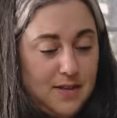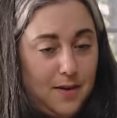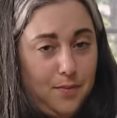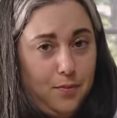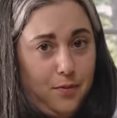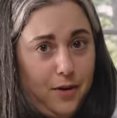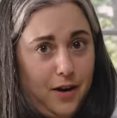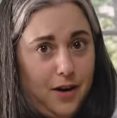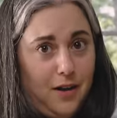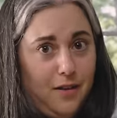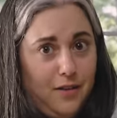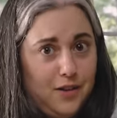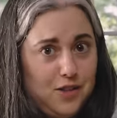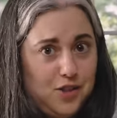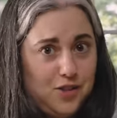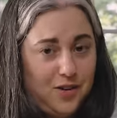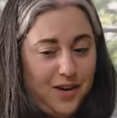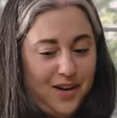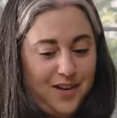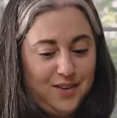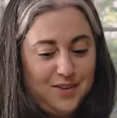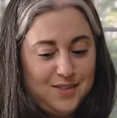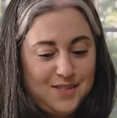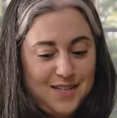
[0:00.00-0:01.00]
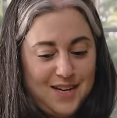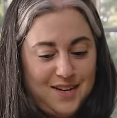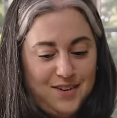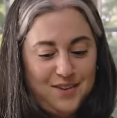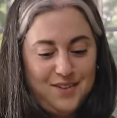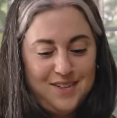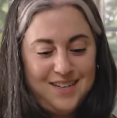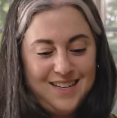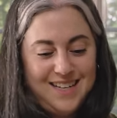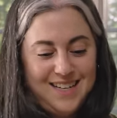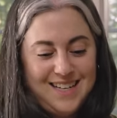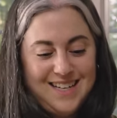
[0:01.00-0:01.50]
separate all the triangles
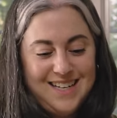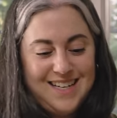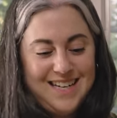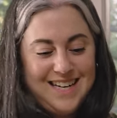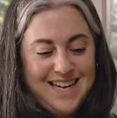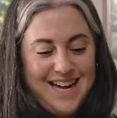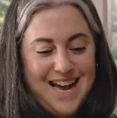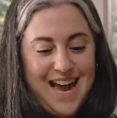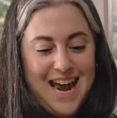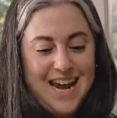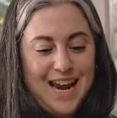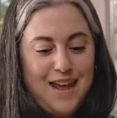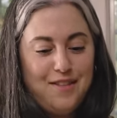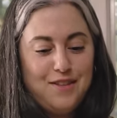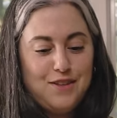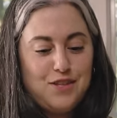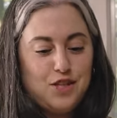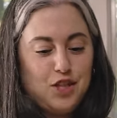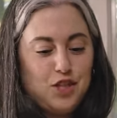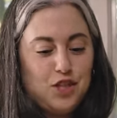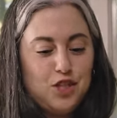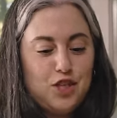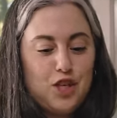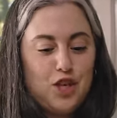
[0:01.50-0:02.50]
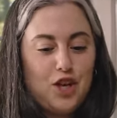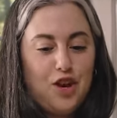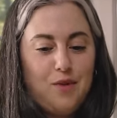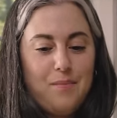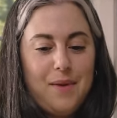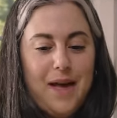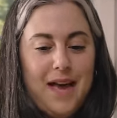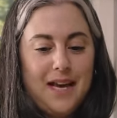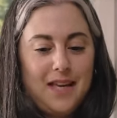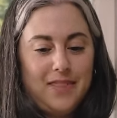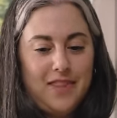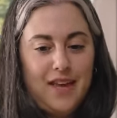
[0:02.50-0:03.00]
out. And now these are just gonna go
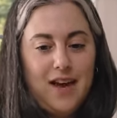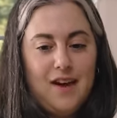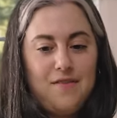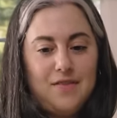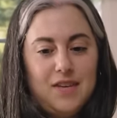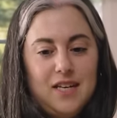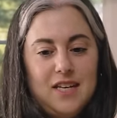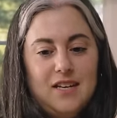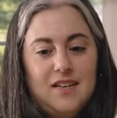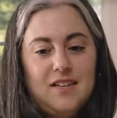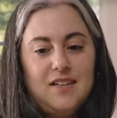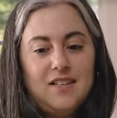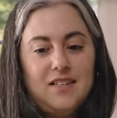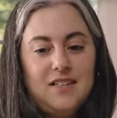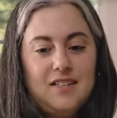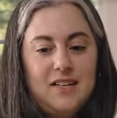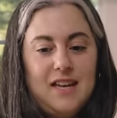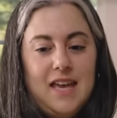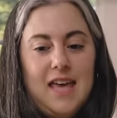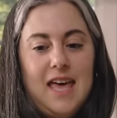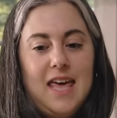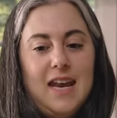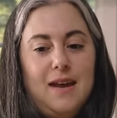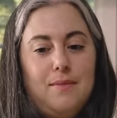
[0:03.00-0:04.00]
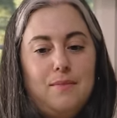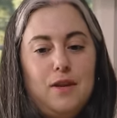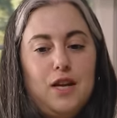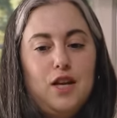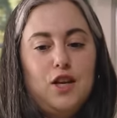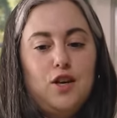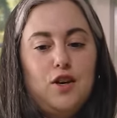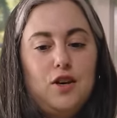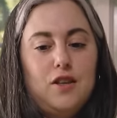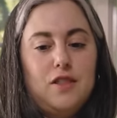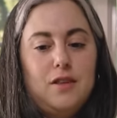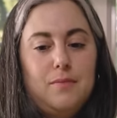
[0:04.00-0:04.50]
back in the oven and I'm gonna
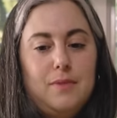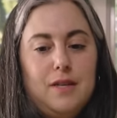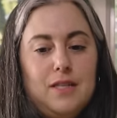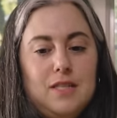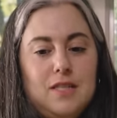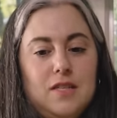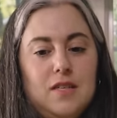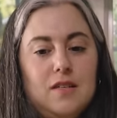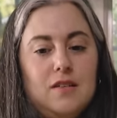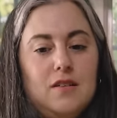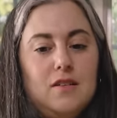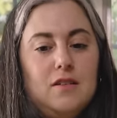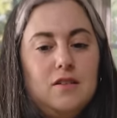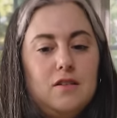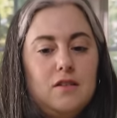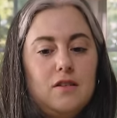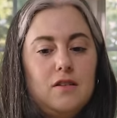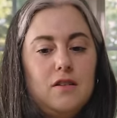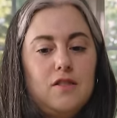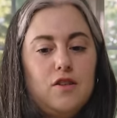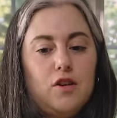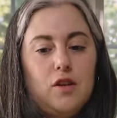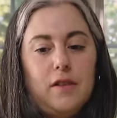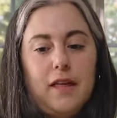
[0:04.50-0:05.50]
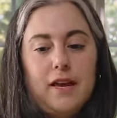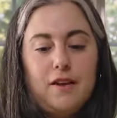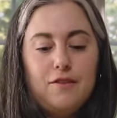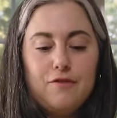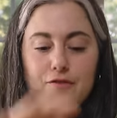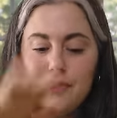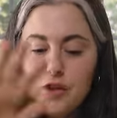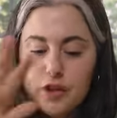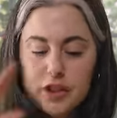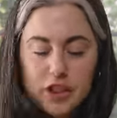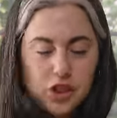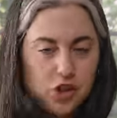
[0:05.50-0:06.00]
cook them until they're like
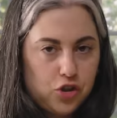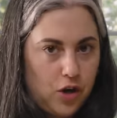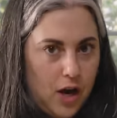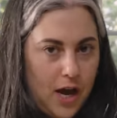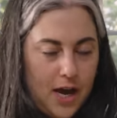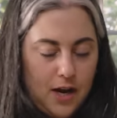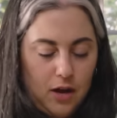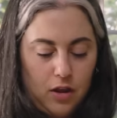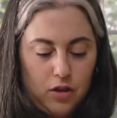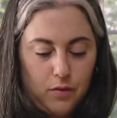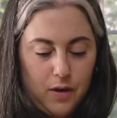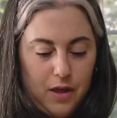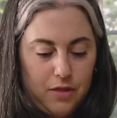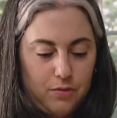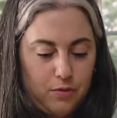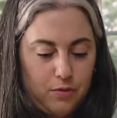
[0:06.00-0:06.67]
fully dried all the way